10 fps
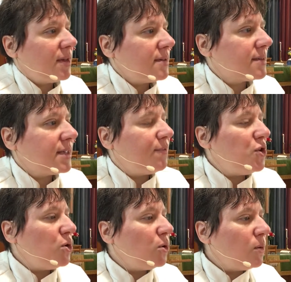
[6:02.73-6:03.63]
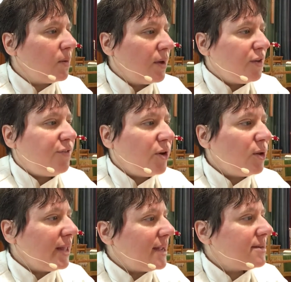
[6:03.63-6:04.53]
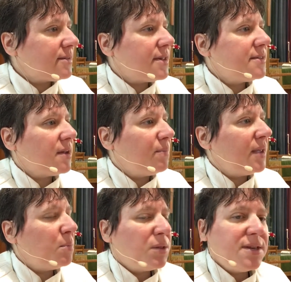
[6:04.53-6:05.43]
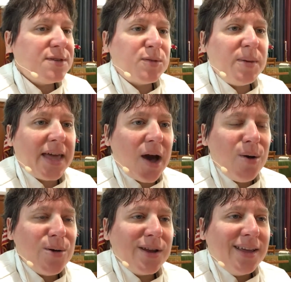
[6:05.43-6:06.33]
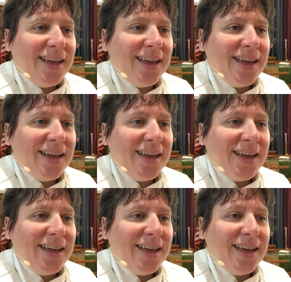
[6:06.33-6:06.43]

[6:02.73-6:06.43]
are this if you feel led to say something, please speak out.